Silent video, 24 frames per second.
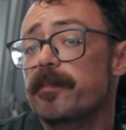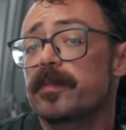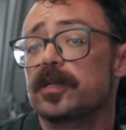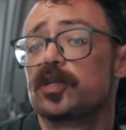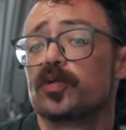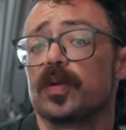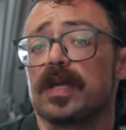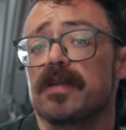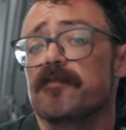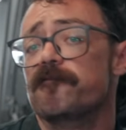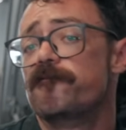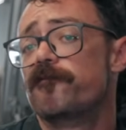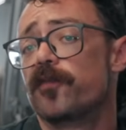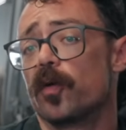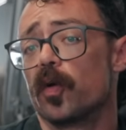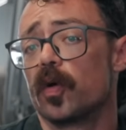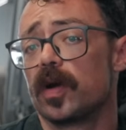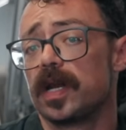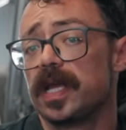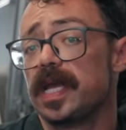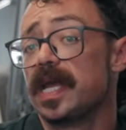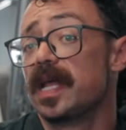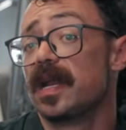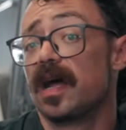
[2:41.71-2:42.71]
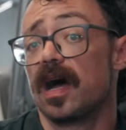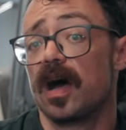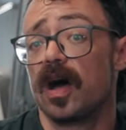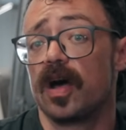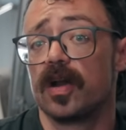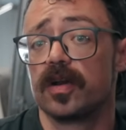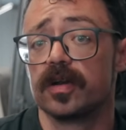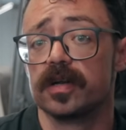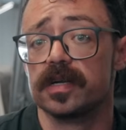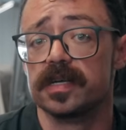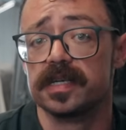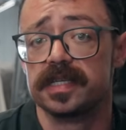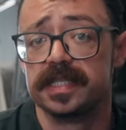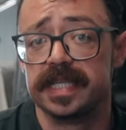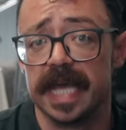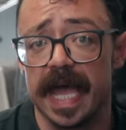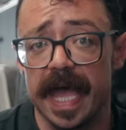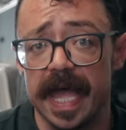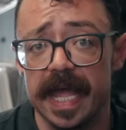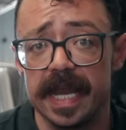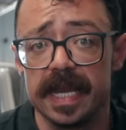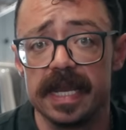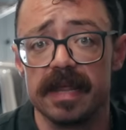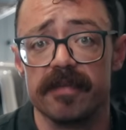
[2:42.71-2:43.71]
between 40 and
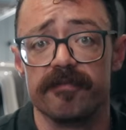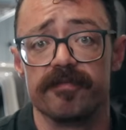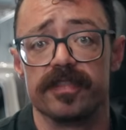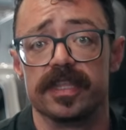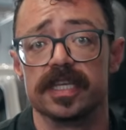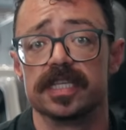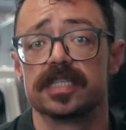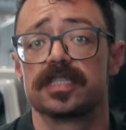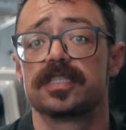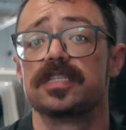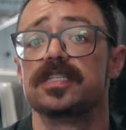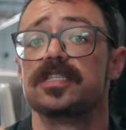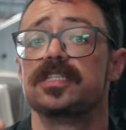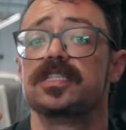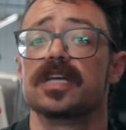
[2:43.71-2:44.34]
110 if this